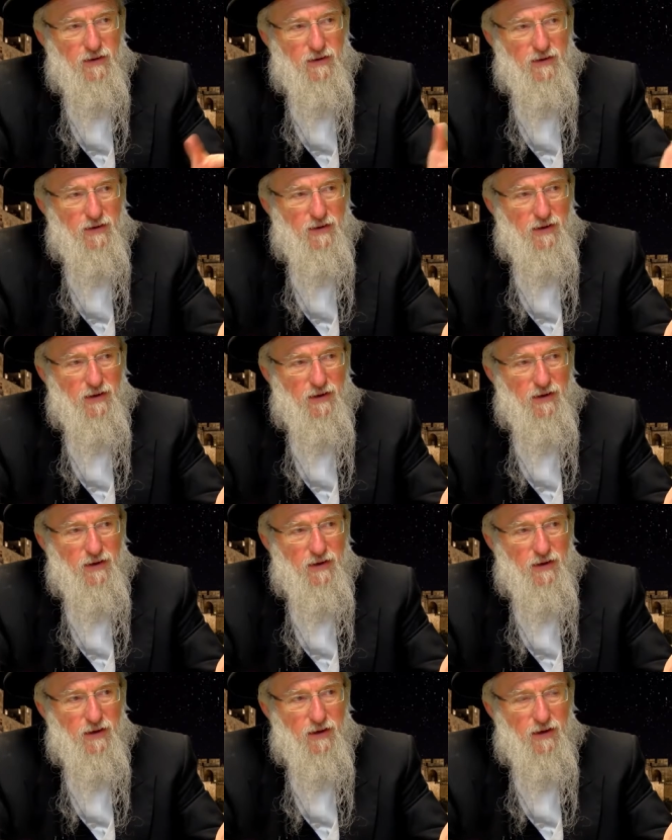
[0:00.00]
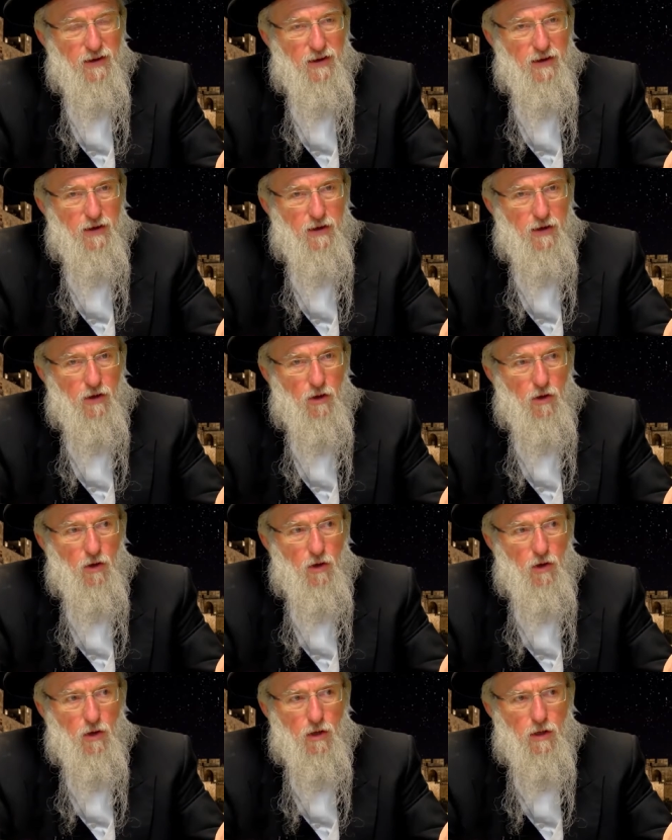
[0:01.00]
Father sheep,
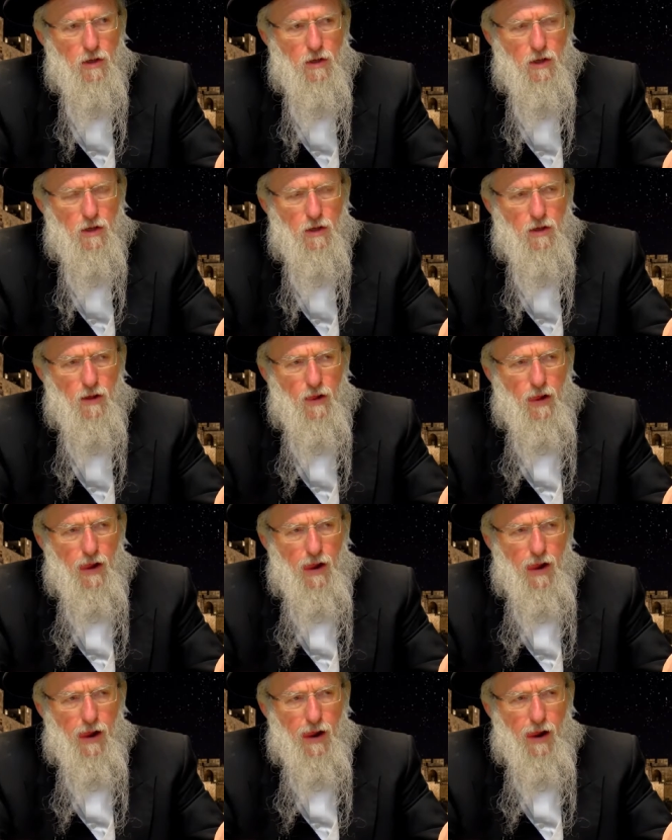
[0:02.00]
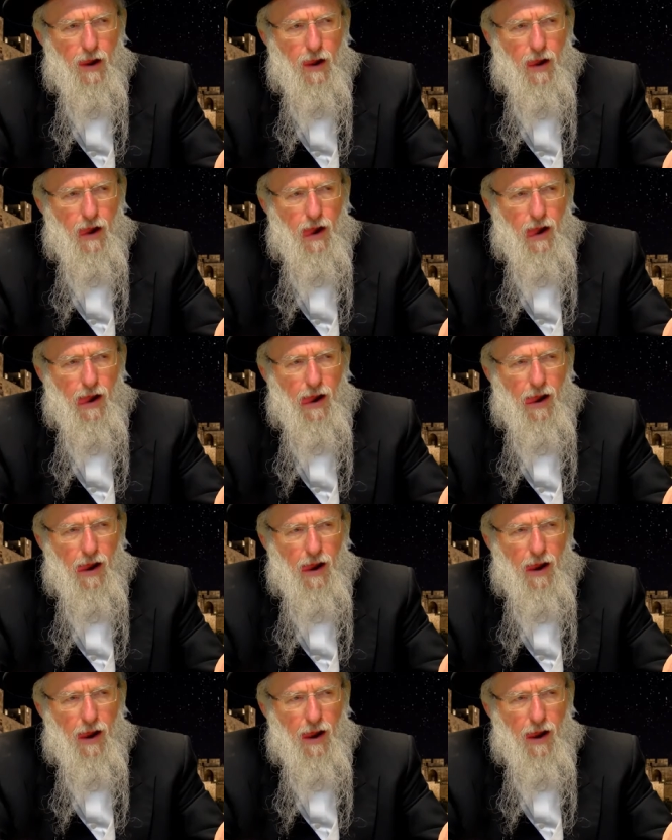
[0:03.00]
because he's a shepherd. It seems
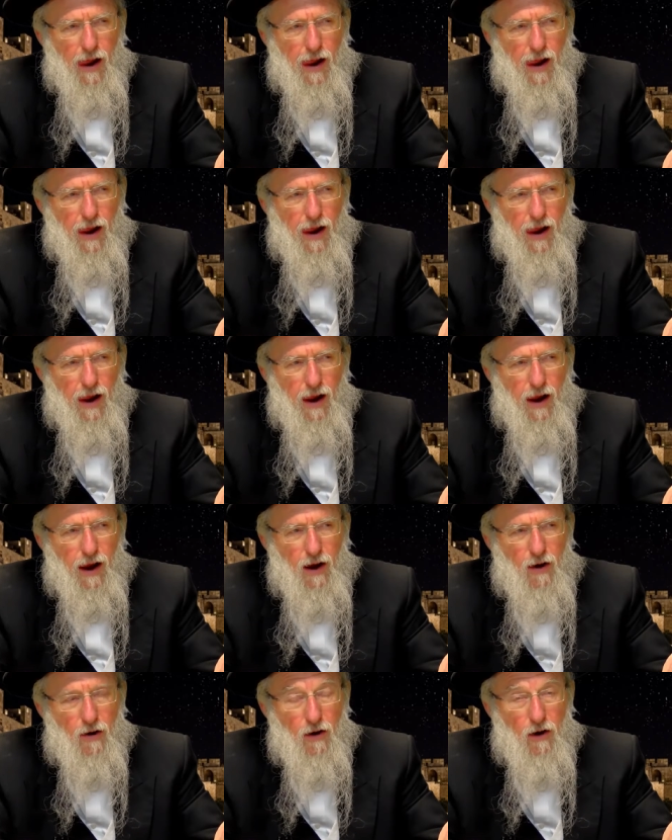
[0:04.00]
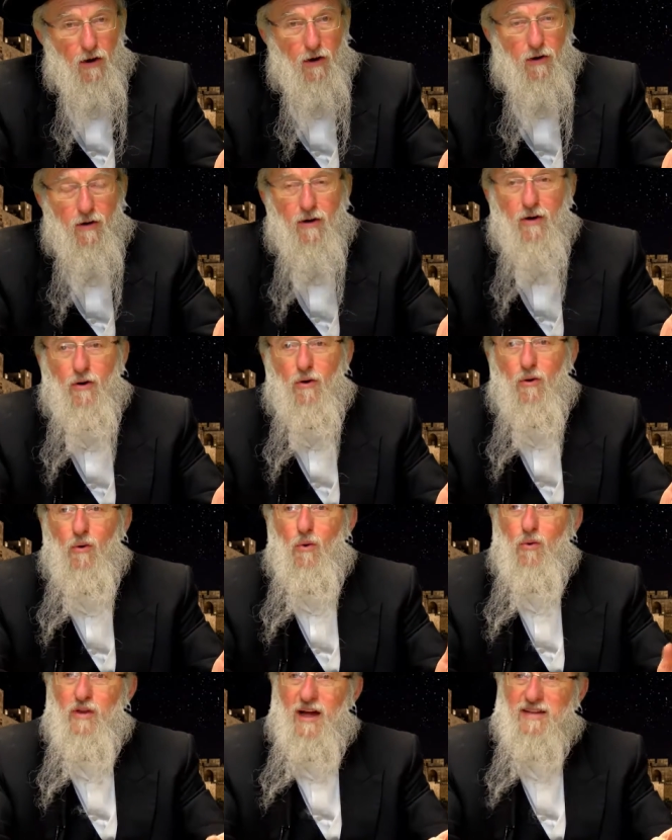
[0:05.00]
that he's a shepherd
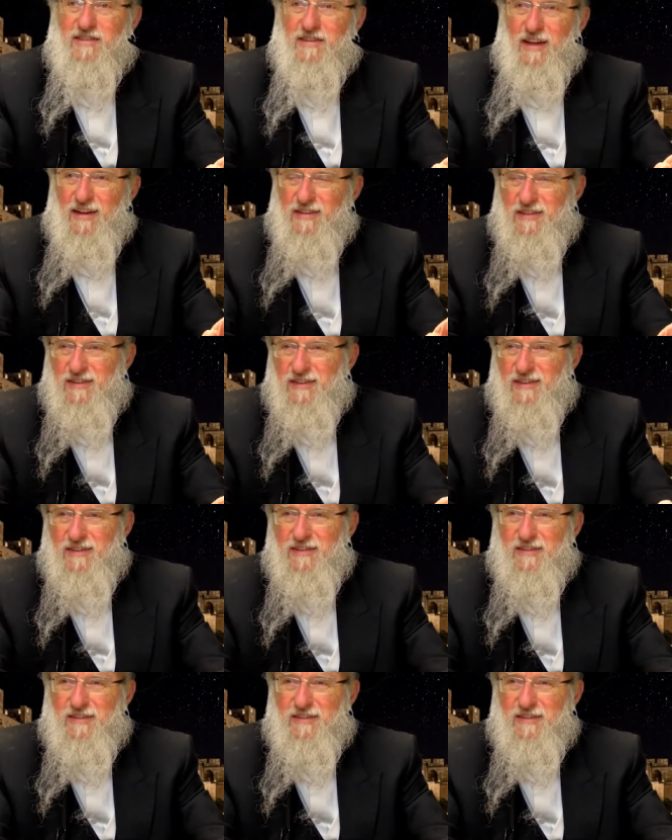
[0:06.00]
now. Oh, that's nice.